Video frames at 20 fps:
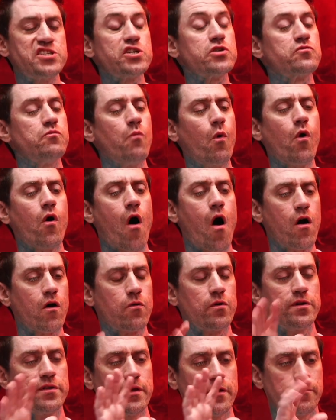just more
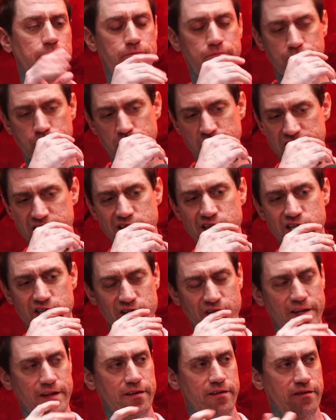awkward the
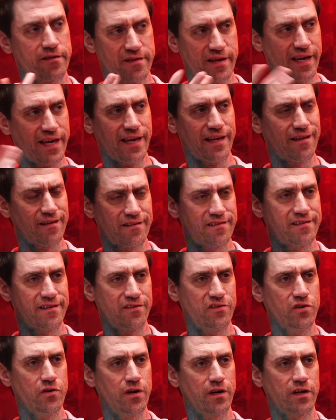position to
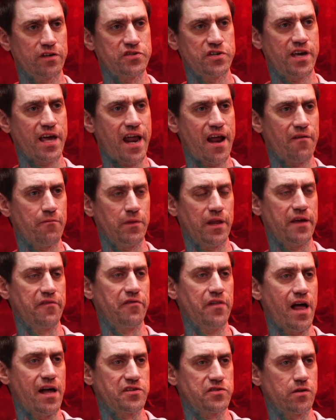do it because you can't lay
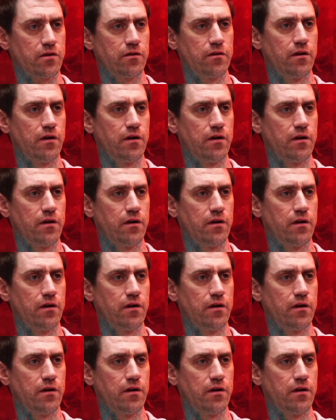flat. So.